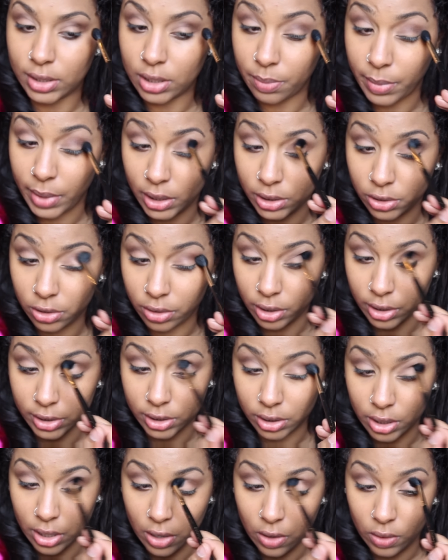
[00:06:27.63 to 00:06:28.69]
to make sure
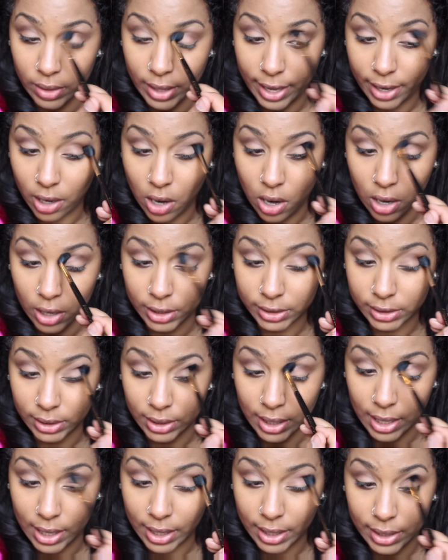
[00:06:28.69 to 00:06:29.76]
there's no like harsh
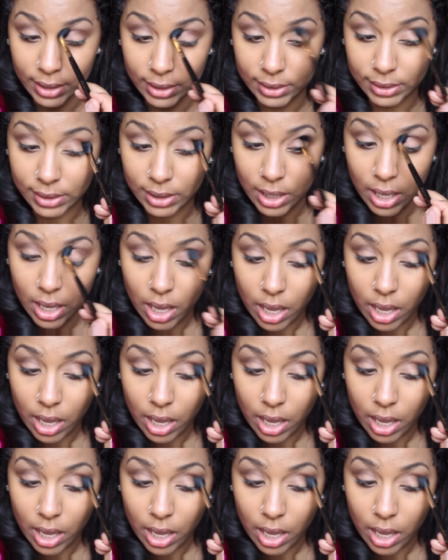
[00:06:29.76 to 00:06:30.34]
lines